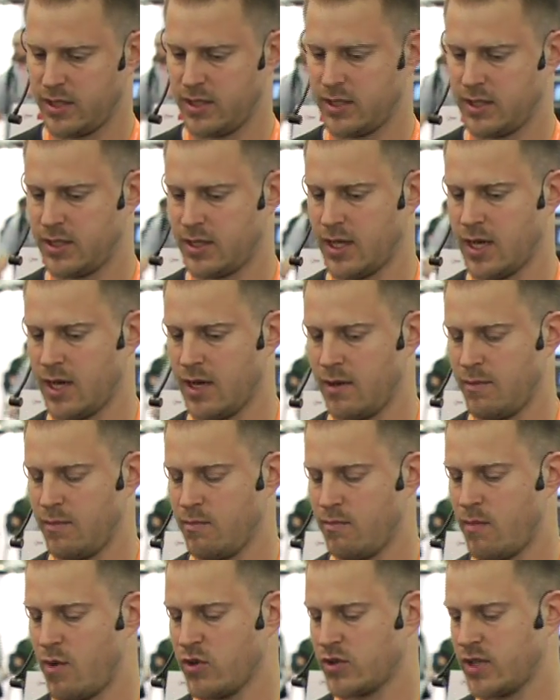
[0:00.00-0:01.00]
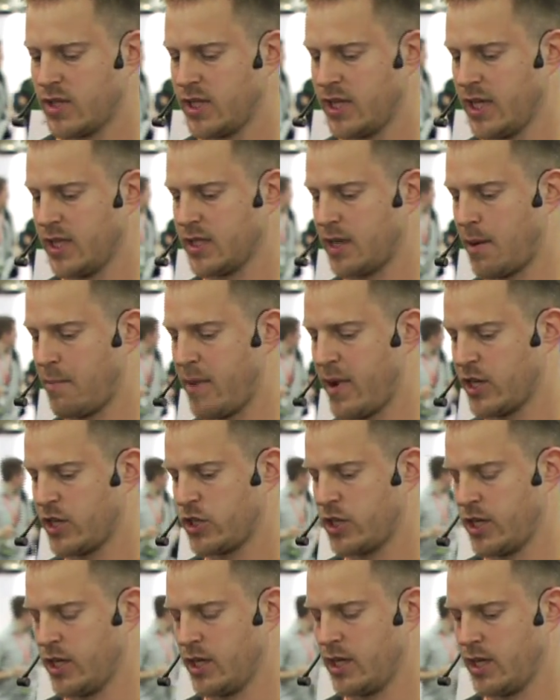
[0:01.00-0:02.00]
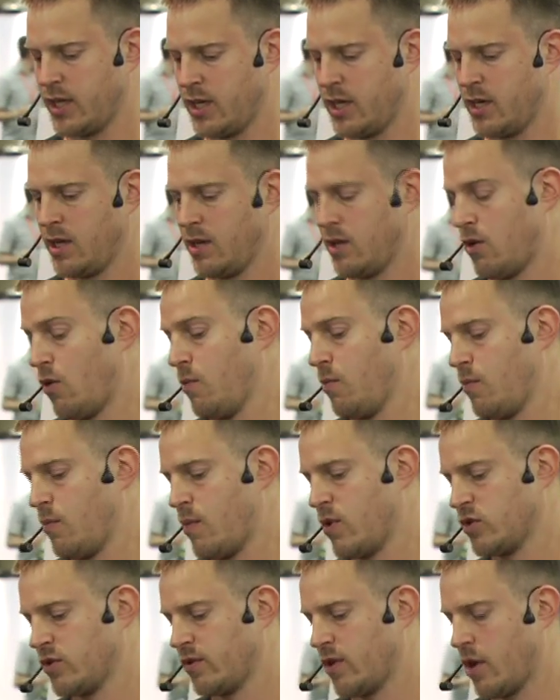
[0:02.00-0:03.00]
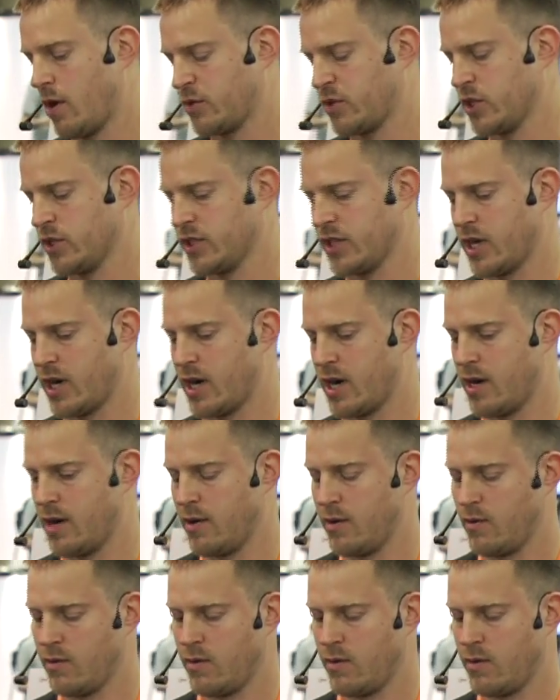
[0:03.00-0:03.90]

It's most of the things are mentioned, most of the options are